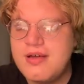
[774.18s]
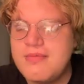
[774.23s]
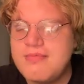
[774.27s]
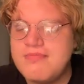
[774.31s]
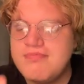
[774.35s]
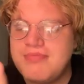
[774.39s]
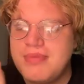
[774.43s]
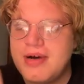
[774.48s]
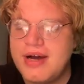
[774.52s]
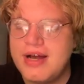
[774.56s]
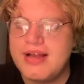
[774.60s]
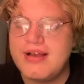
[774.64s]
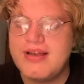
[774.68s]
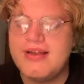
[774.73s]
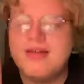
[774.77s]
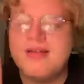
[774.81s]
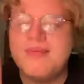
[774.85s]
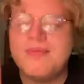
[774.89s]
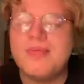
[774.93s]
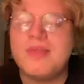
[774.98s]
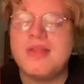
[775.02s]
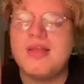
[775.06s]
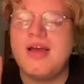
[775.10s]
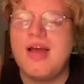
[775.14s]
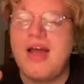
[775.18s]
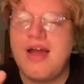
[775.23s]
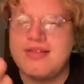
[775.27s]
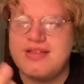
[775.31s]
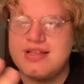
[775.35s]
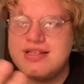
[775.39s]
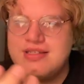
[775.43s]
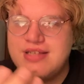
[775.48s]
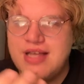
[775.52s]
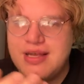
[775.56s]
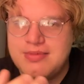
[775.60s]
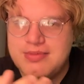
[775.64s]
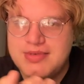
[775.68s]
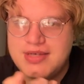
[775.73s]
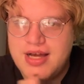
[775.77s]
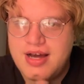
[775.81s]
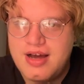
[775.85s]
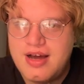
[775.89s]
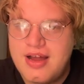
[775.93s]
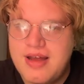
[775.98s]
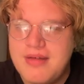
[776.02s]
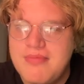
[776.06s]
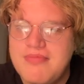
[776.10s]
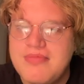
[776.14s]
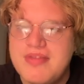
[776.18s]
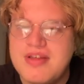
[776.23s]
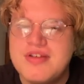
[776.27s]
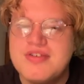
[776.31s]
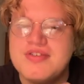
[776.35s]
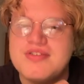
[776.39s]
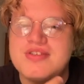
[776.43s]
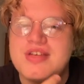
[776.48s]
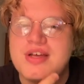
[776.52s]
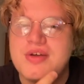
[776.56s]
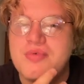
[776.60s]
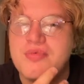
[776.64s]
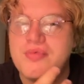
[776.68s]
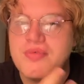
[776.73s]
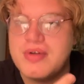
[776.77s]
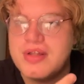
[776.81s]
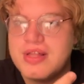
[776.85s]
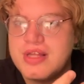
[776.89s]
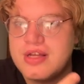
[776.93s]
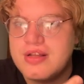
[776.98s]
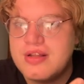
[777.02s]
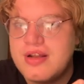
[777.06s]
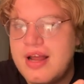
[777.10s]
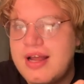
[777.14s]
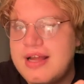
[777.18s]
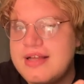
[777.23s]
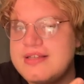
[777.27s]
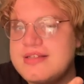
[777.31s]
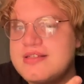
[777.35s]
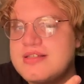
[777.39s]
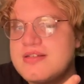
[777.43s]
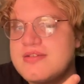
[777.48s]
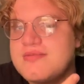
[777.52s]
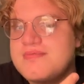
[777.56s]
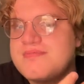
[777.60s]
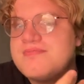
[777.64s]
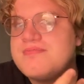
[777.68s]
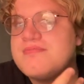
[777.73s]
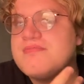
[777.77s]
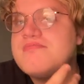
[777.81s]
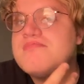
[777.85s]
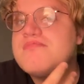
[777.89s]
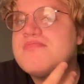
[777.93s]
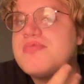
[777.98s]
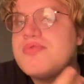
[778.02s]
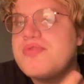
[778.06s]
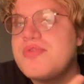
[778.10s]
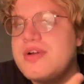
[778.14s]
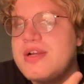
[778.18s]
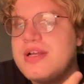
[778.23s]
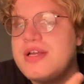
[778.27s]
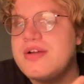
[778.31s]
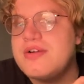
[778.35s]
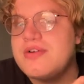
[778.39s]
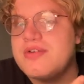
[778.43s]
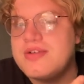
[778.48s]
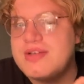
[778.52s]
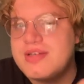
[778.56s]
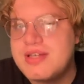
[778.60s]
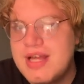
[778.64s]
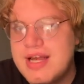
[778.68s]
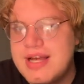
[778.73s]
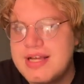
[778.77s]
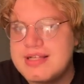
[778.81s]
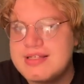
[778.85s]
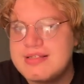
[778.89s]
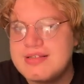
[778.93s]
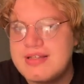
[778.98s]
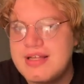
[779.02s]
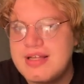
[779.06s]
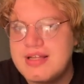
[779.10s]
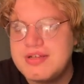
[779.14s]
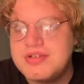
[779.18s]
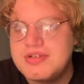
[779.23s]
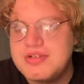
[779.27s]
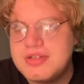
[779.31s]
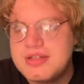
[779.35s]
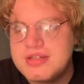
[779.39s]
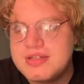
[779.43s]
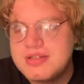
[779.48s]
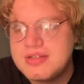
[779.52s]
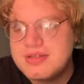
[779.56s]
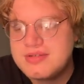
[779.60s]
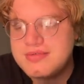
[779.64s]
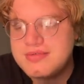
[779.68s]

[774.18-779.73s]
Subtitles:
but at the same time, there's like really nice, prettier dice than just